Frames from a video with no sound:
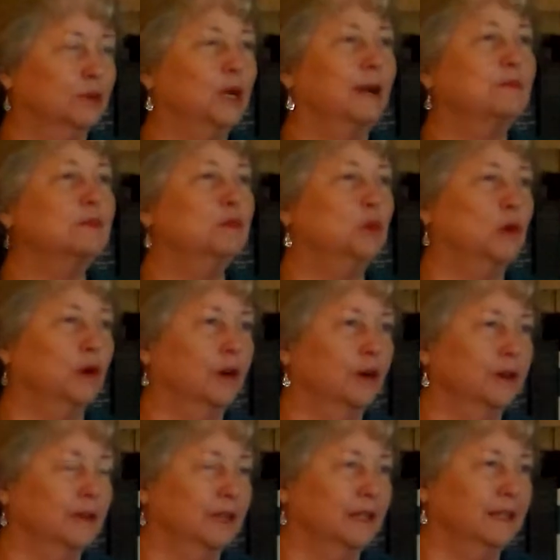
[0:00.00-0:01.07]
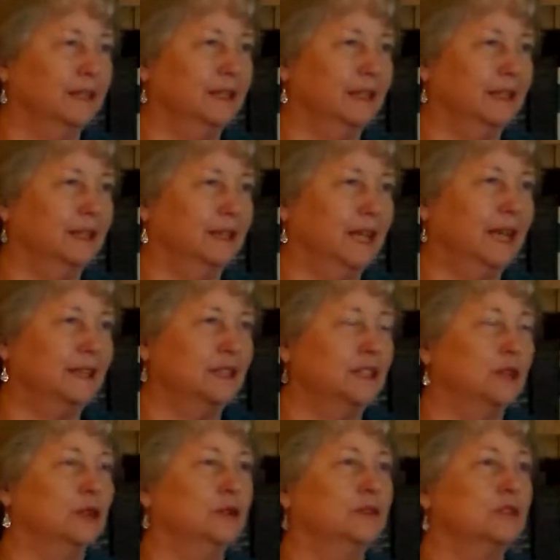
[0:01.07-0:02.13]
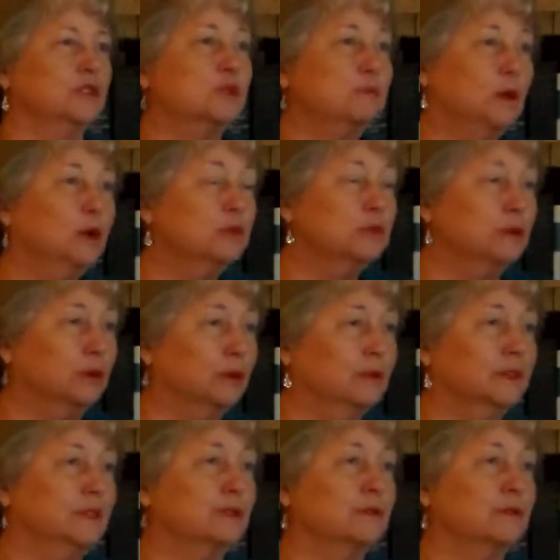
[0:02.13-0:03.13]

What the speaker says: perhaps more... at their disposal, is